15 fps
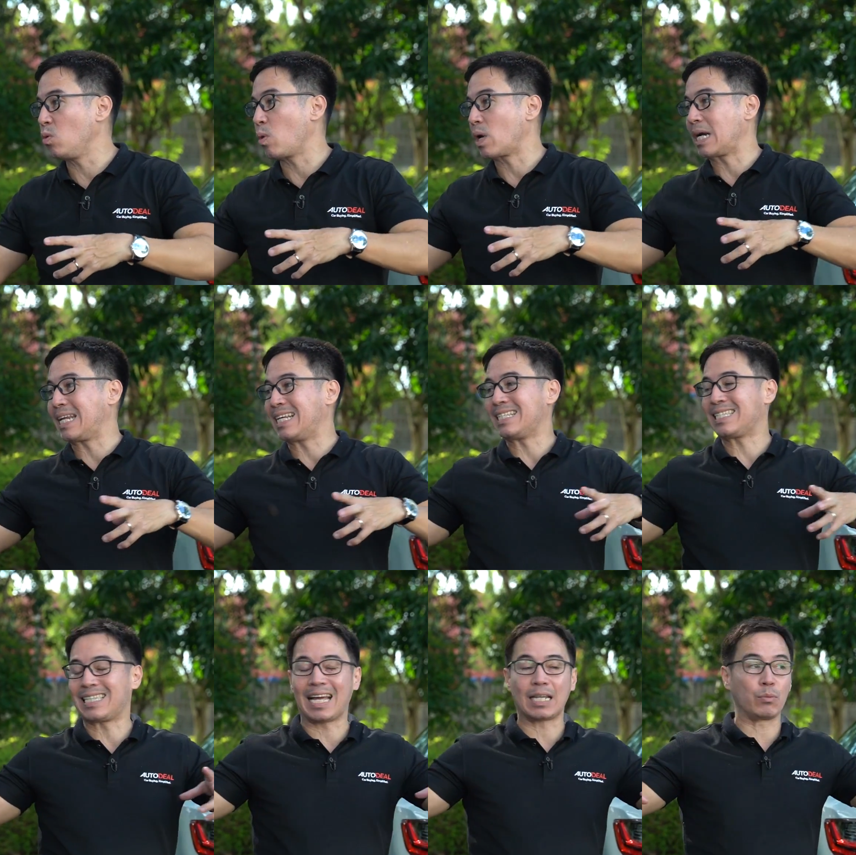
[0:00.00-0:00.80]
what it
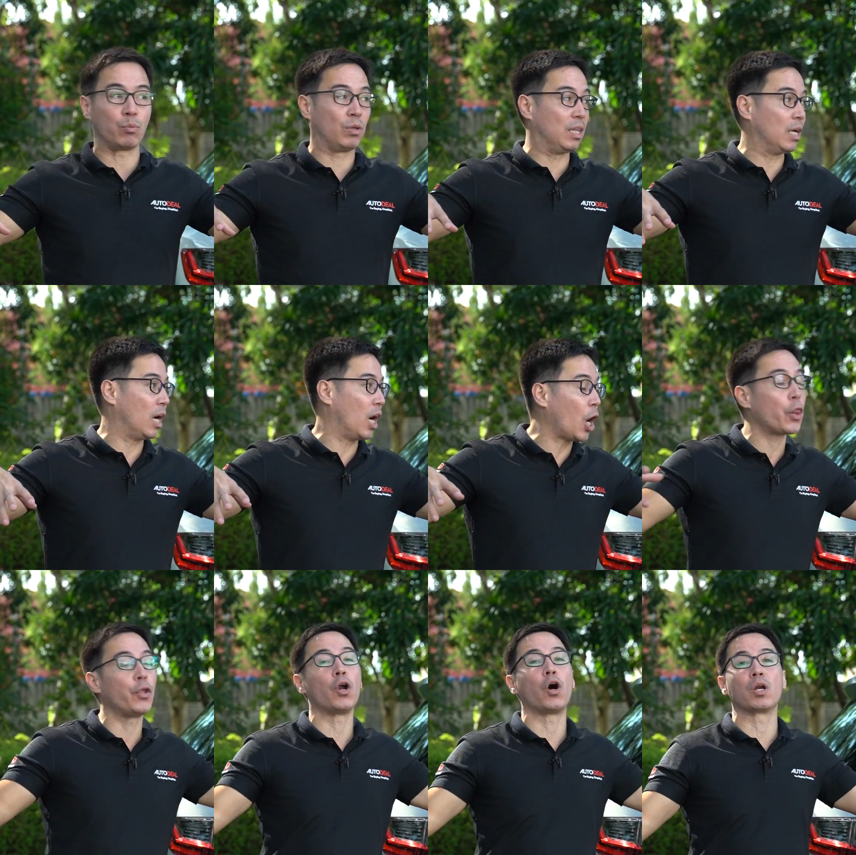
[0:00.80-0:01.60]
is that the
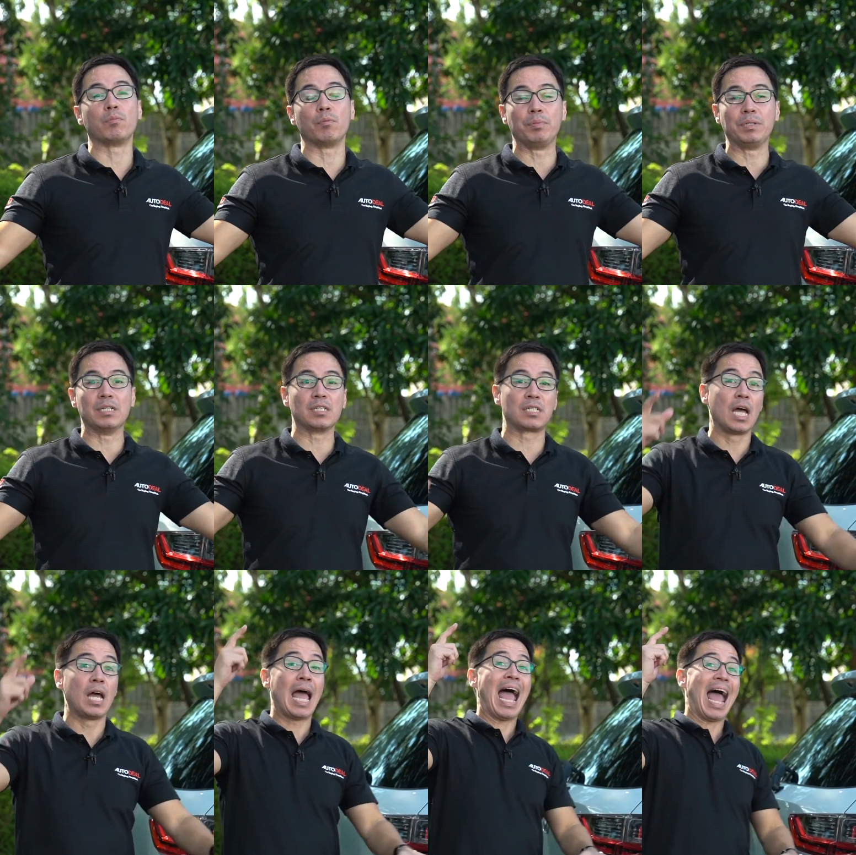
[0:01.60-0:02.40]
other automobiles
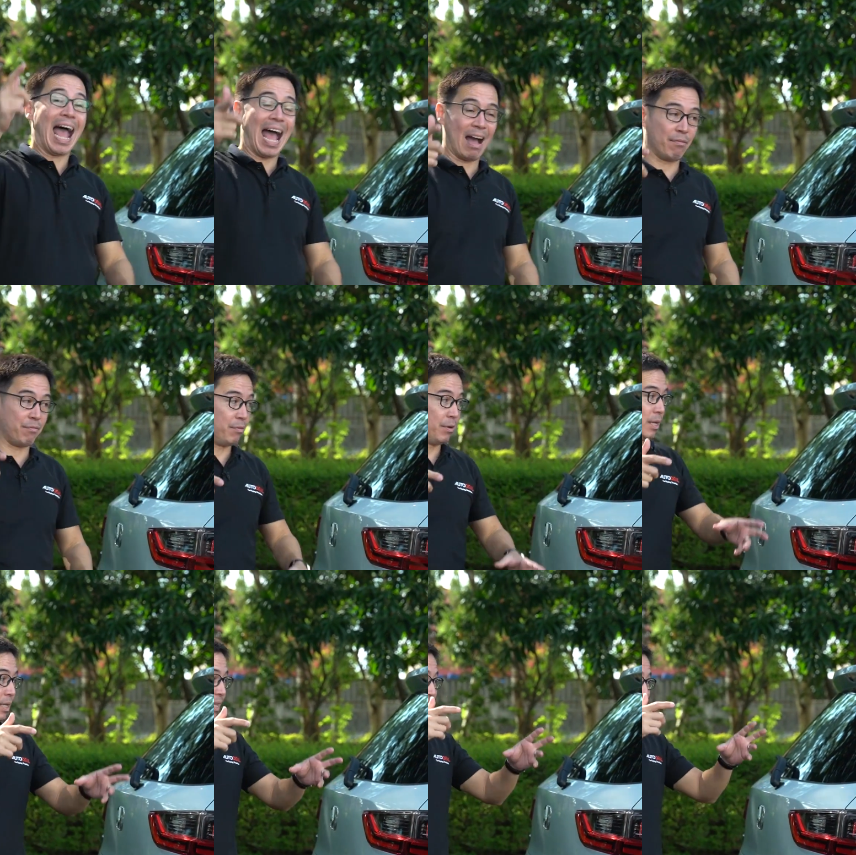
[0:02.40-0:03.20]
have
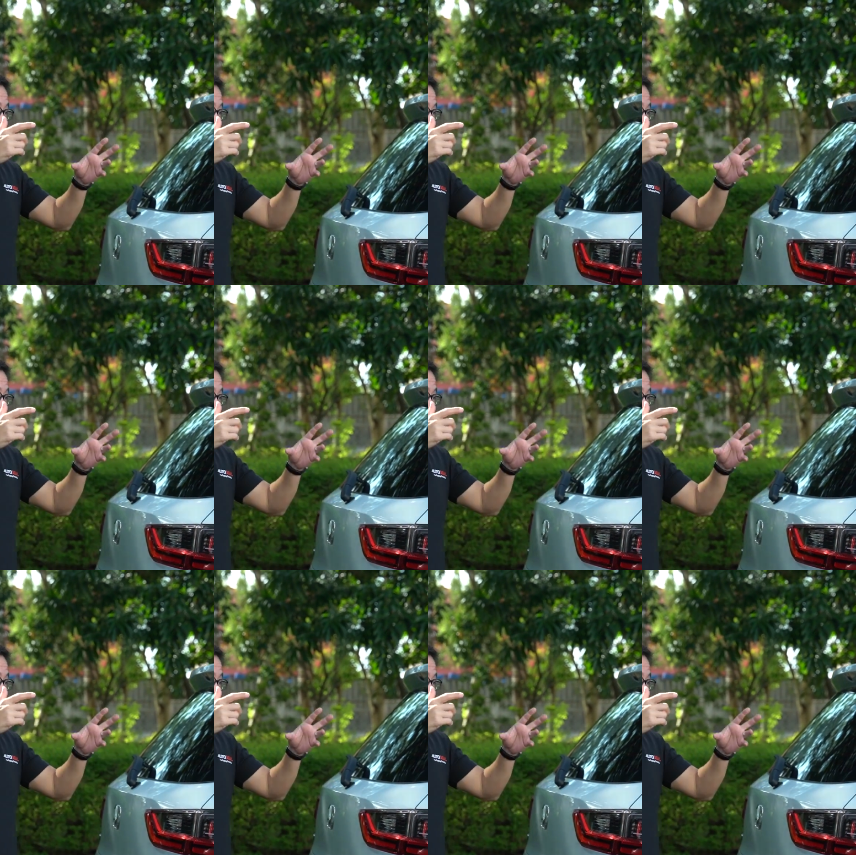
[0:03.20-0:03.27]
that